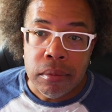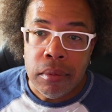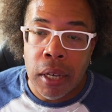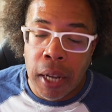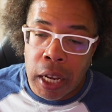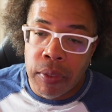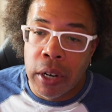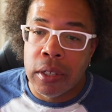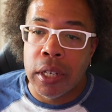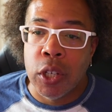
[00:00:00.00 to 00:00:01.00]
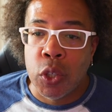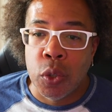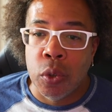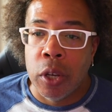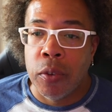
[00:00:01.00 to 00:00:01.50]
Like, if there's an
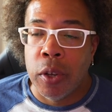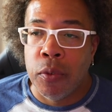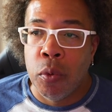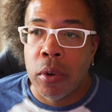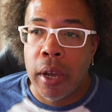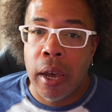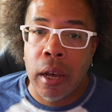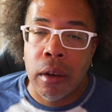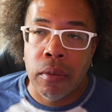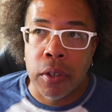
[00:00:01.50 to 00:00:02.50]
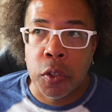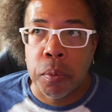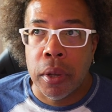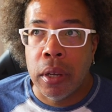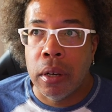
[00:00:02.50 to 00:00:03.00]
issue, if you want to have a
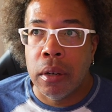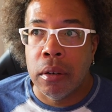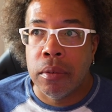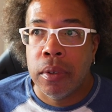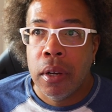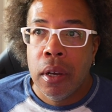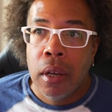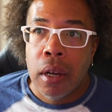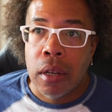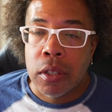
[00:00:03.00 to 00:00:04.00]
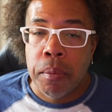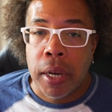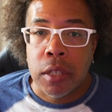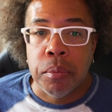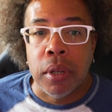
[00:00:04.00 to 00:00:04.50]
display of
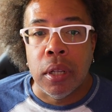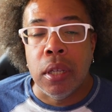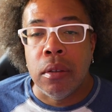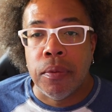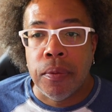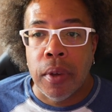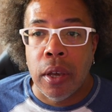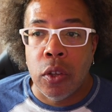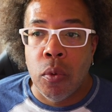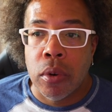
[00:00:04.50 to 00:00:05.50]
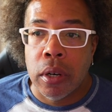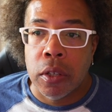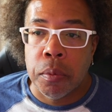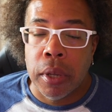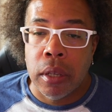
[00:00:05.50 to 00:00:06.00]
somebody's belief, and you want to
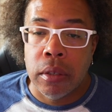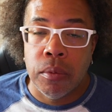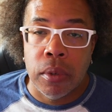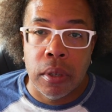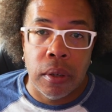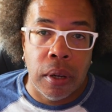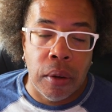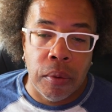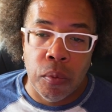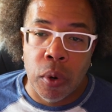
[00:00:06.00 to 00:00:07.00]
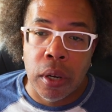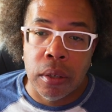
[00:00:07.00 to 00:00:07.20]
display what one